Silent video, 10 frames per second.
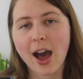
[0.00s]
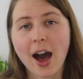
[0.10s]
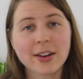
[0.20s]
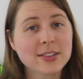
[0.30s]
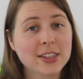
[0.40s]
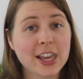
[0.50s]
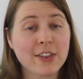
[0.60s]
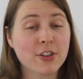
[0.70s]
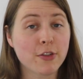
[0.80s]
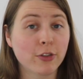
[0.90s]
honestly,
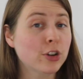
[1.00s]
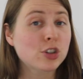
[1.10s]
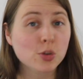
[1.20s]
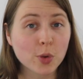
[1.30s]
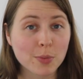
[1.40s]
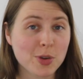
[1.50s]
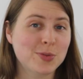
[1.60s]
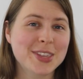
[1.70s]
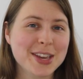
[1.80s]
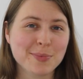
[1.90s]
even virtual
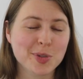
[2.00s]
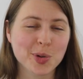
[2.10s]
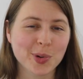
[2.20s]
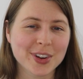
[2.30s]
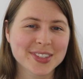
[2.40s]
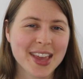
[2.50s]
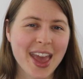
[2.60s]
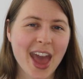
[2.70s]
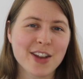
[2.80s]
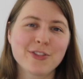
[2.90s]
museum tours
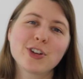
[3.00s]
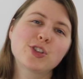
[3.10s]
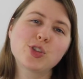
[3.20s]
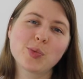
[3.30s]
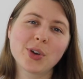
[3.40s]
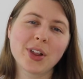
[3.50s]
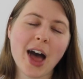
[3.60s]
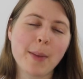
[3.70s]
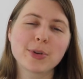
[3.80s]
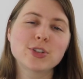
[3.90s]
and virtual
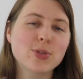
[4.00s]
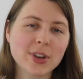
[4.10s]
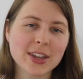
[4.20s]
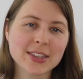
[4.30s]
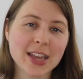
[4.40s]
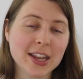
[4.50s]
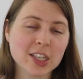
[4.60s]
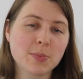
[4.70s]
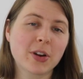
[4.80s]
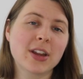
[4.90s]
opportunities and
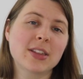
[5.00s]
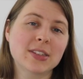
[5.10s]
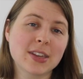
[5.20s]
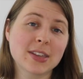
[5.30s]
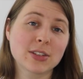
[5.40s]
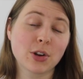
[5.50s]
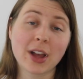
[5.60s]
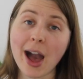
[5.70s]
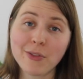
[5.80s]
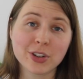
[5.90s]
experiences or
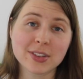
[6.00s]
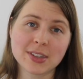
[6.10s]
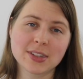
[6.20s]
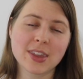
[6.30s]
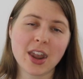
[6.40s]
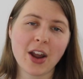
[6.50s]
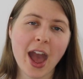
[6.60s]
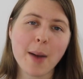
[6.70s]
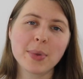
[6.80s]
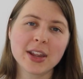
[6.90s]
conferences that are
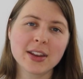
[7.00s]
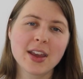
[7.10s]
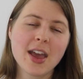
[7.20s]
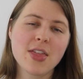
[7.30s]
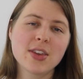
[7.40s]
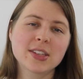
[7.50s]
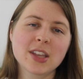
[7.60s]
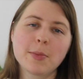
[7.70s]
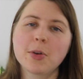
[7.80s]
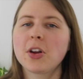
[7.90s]
happening this
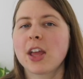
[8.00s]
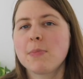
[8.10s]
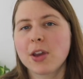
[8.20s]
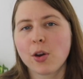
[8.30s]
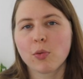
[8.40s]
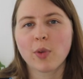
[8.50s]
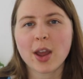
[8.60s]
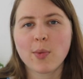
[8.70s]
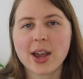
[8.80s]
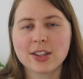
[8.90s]
summer can be a
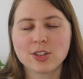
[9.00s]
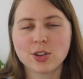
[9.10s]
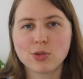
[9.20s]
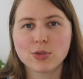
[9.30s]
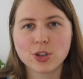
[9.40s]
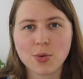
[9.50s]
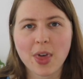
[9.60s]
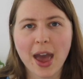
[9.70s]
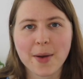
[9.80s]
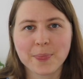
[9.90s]
great way to do that.